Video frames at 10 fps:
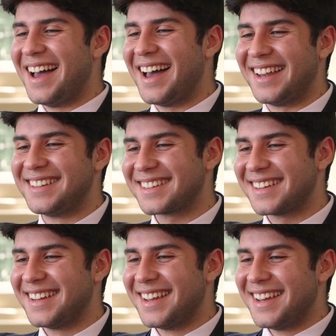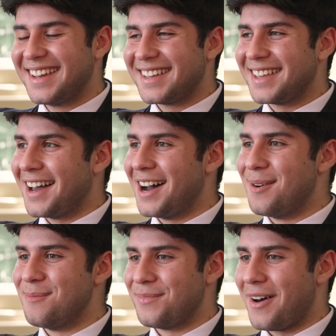And
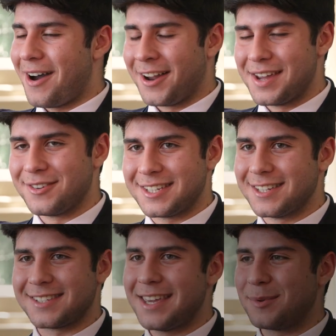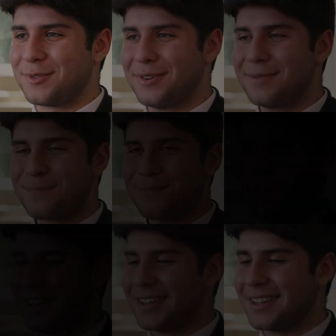I'd never seen a snake before.
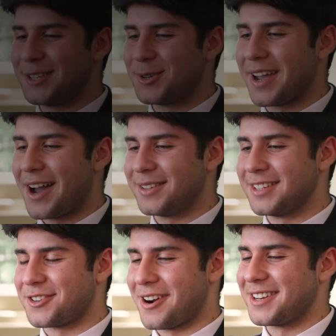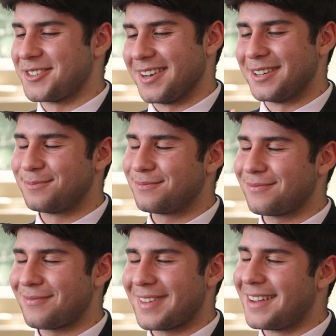Then he took out the tarantula.
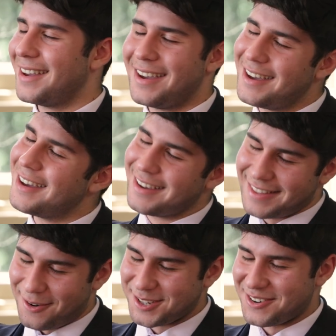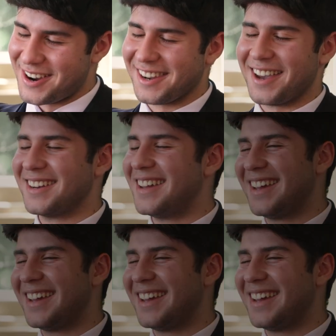That was the red line.